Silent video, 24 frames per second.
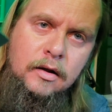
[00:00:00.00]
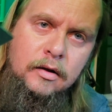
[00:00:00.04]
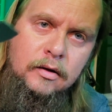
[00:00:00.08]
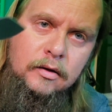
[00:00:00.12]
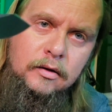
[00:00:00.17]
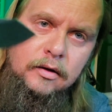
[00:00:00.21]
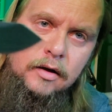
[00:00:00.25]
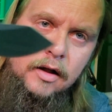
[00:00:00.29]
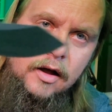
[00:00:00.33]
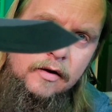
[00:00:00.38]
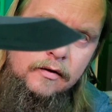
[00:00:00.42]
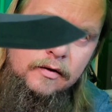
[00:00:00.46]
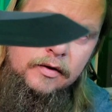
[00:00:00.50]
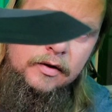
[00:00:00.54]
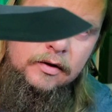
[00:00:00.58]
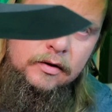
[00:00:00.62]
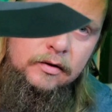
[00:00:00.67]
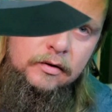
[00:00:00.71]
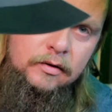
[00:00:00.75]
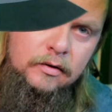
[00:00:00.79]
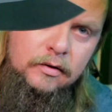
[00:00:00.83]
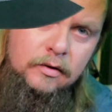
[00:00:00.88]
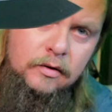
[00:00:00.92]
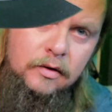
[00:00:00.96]

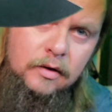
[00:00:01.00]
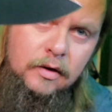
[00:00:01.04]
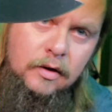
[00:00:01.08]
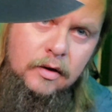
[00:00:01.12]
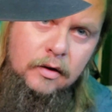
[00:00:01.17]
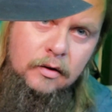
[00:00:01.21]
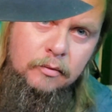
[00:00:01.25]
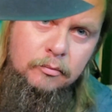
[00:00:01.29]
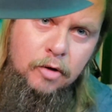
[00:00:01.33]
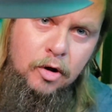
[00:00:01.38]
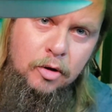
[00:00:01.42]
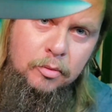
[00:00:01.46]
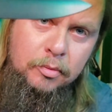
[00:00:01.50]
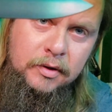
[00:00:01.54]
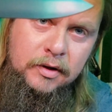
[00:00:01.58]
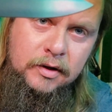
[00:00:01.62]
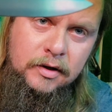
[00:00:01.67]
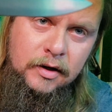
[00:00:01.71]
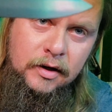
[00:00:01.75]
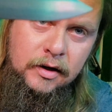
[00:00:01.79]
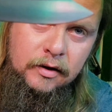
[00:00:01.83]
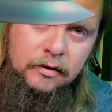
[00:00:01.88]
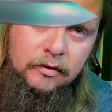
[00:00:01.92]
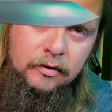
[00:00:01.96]
loving the Moby
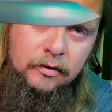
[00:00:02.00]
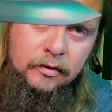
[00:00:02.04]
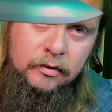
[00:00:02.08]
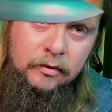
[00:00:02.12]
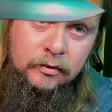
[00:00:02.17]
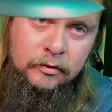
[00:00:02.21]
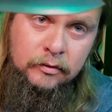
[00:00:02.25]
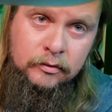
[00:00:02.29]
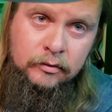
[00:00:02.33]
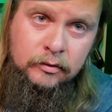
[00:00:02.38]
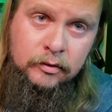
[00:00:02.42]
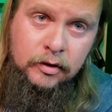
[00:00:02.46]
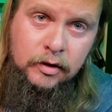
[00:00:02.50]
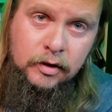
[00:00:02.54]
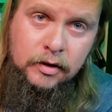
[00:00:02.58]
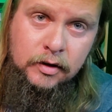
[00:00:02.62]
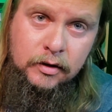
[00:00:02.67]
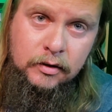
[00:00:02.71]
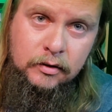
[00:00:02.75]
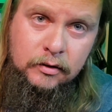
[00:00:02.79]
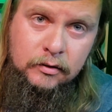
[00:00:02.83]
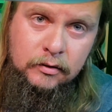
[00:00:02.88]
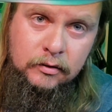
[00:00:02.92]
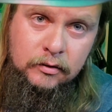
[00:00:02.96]
Dick
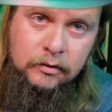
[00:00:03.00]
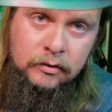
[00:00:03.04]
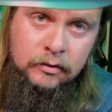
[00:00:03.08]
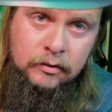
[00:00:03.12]
looking.